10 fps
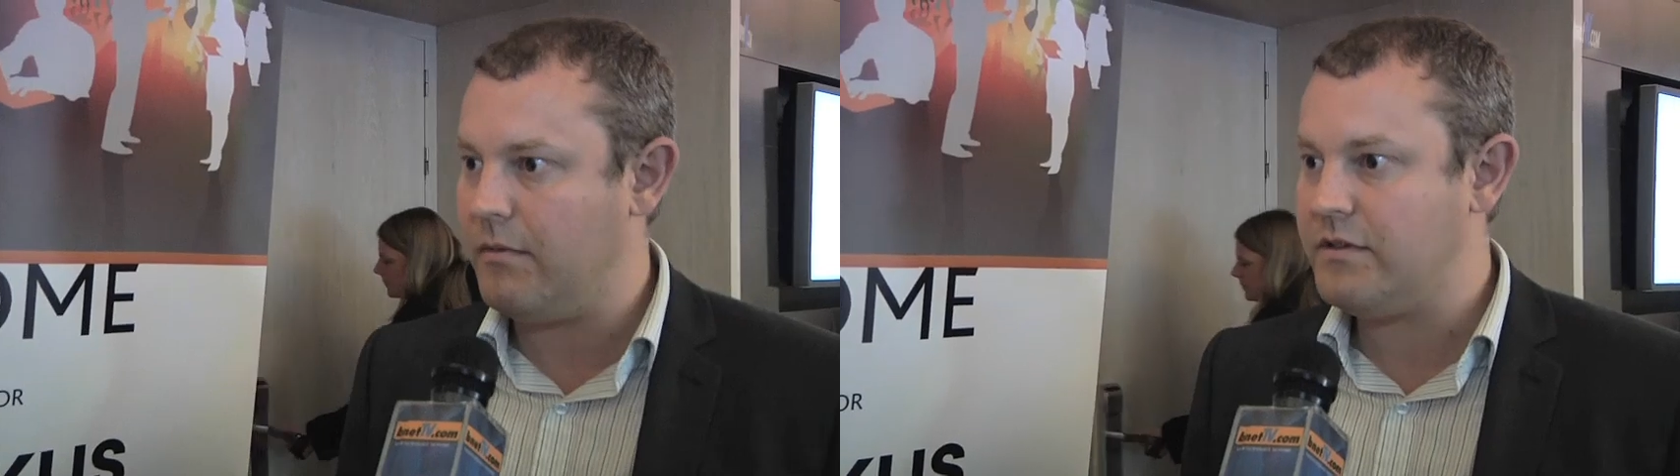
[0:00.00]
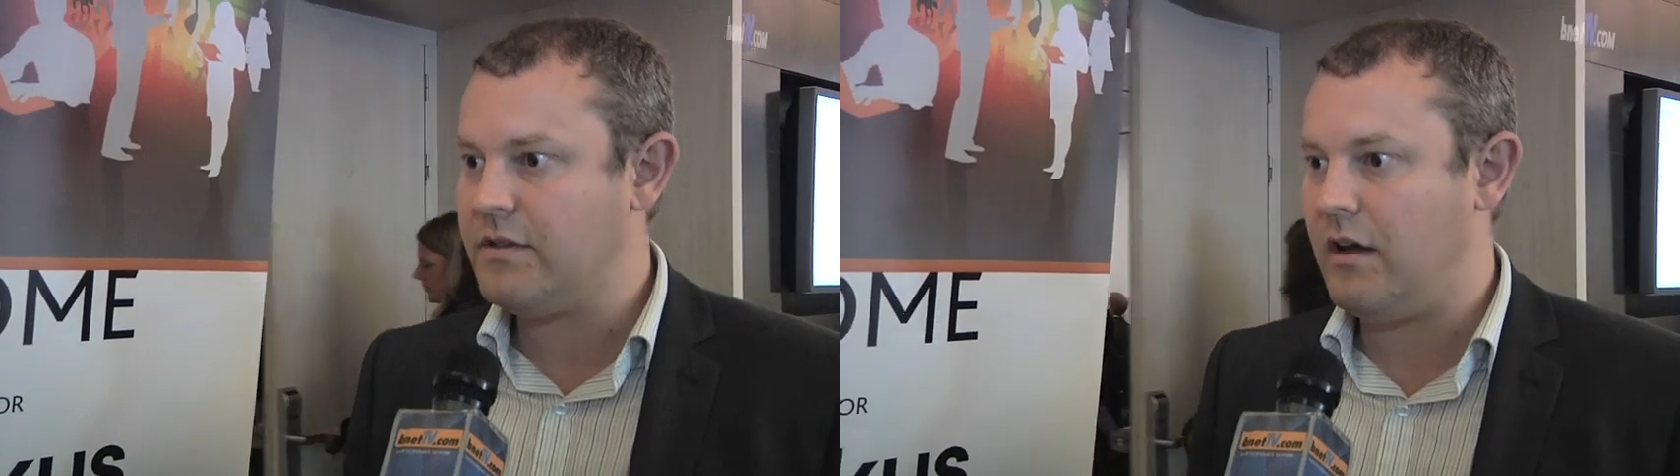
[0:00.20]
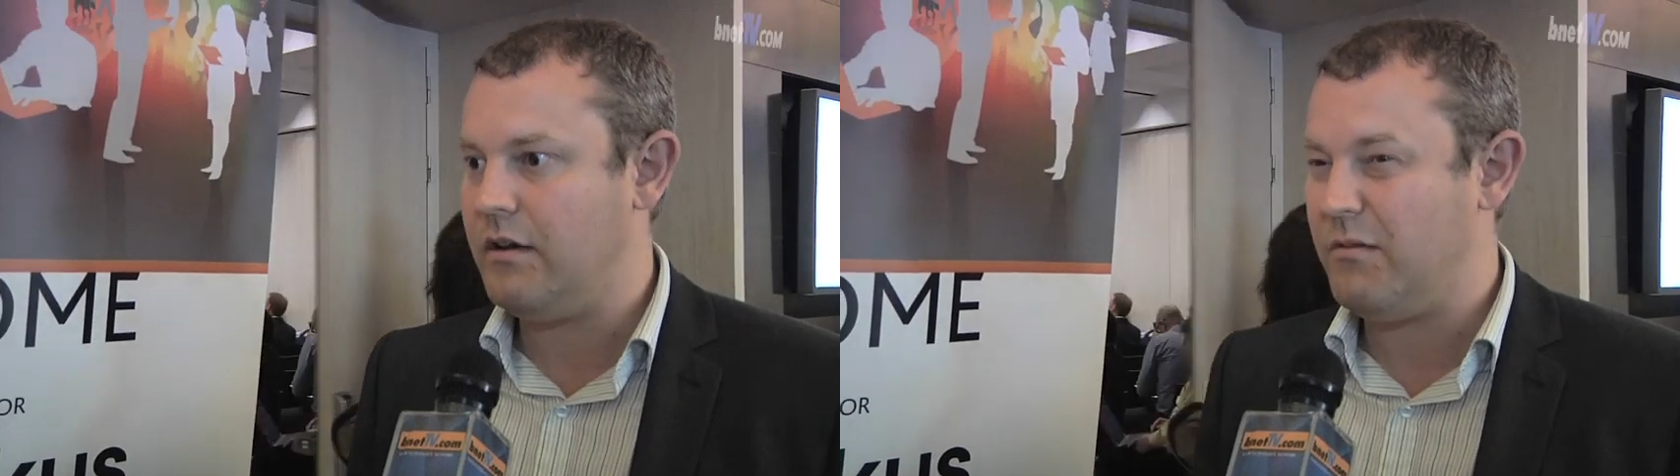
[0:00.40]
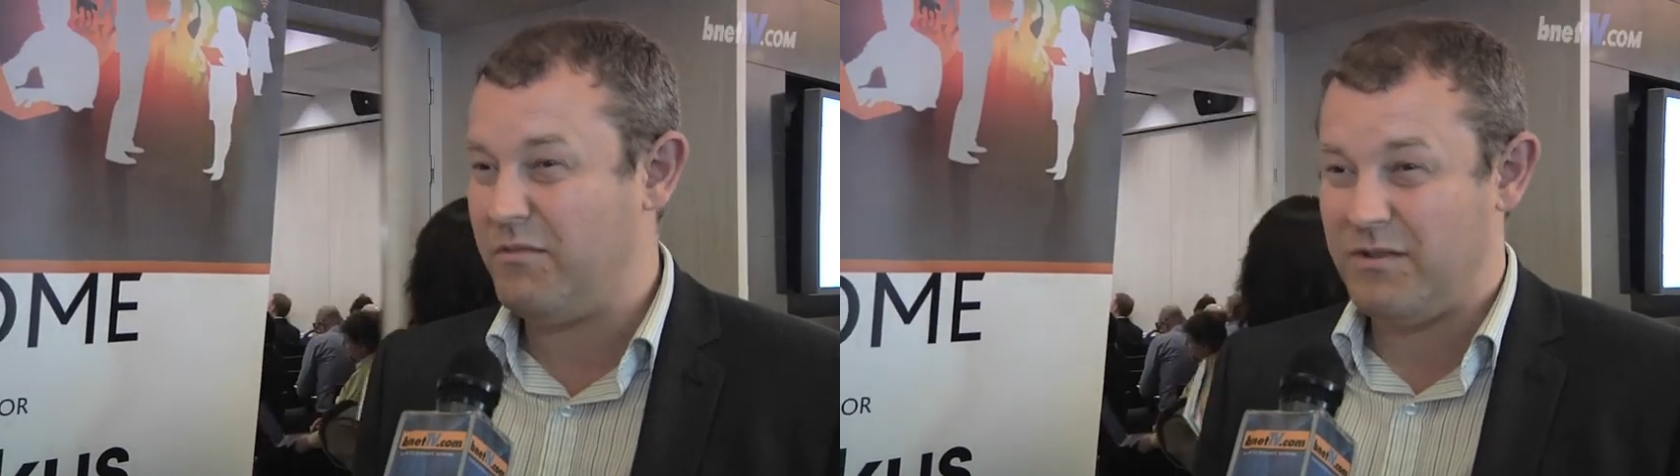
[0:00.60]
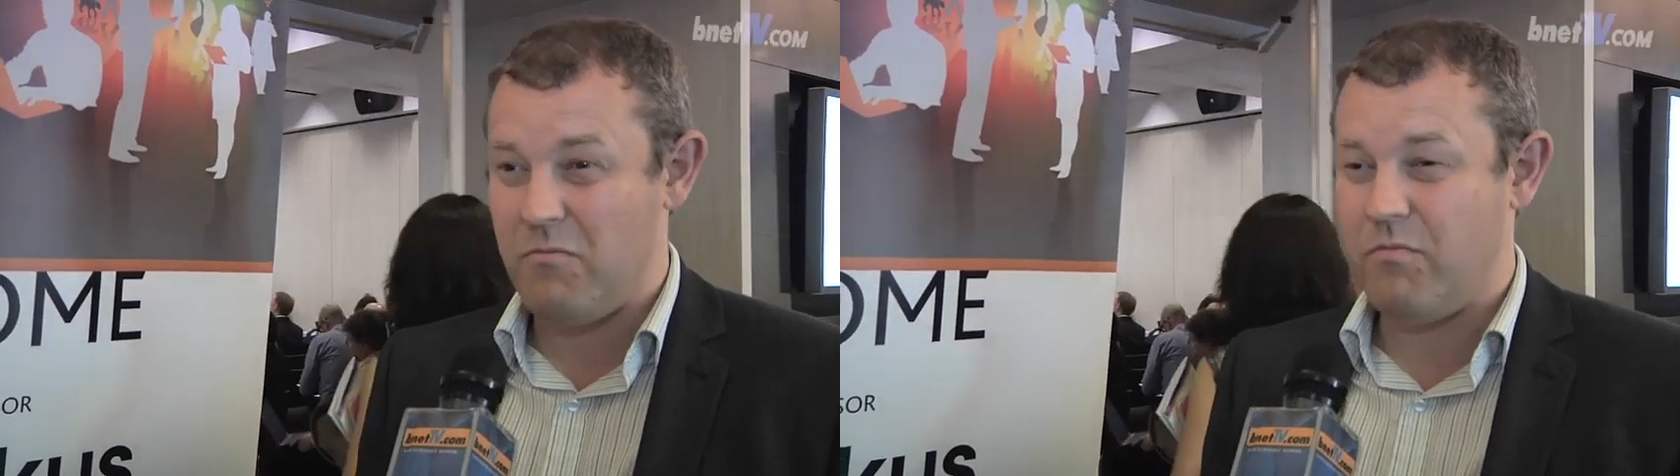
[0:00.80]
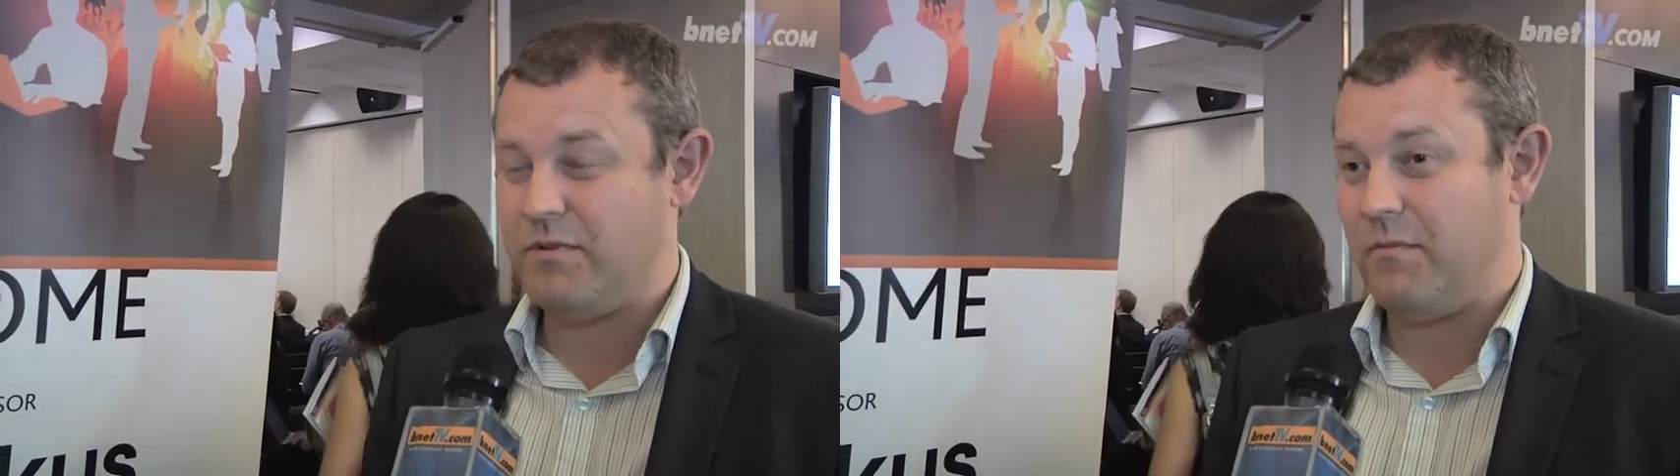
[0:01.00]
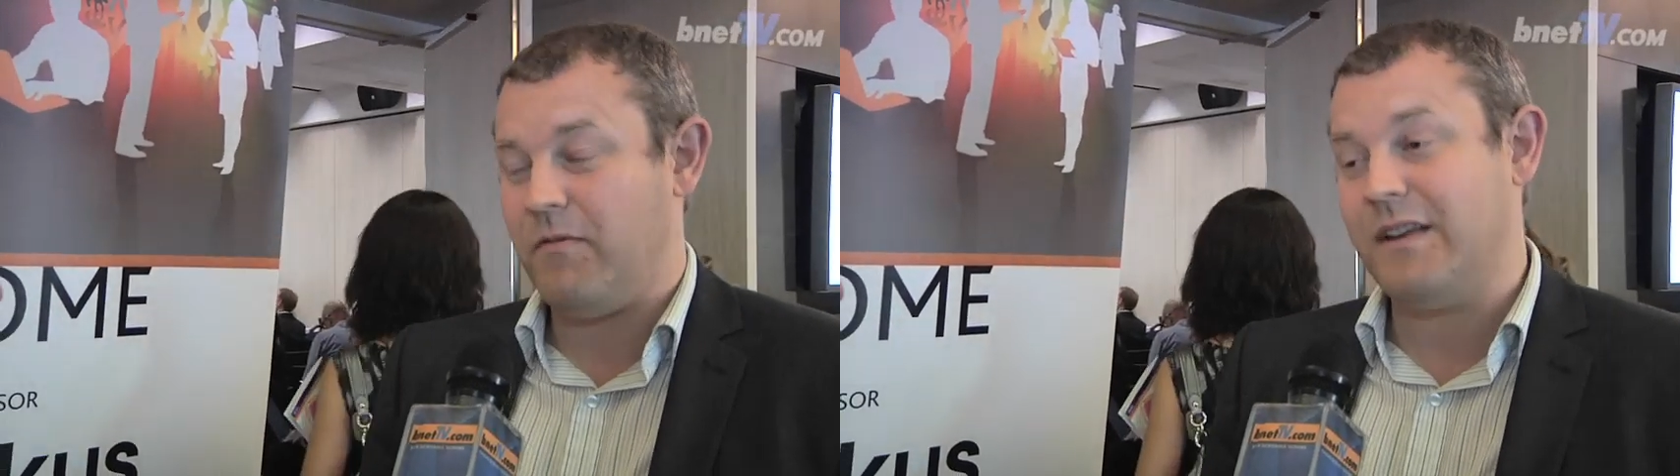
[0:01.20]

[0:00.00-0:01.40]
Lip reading: and we've signed up with some